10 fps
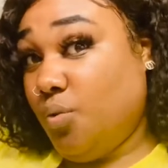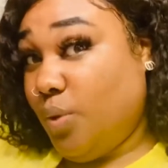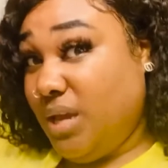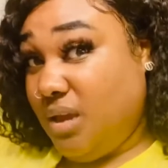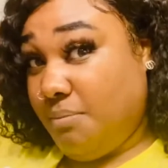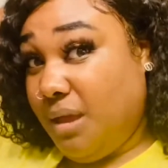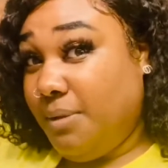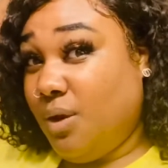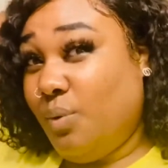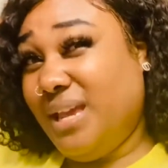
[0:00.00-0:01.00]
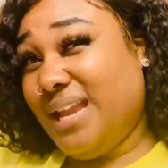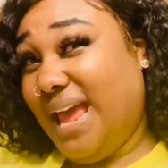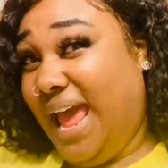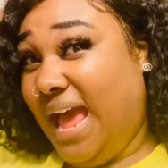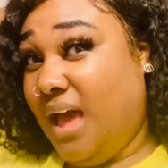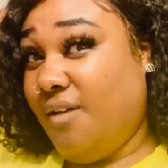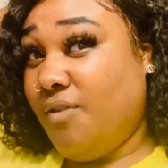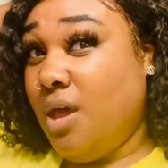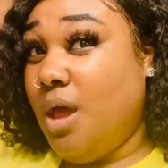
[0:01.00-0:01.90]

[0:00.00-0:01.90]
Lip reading: week, maybe a week and a half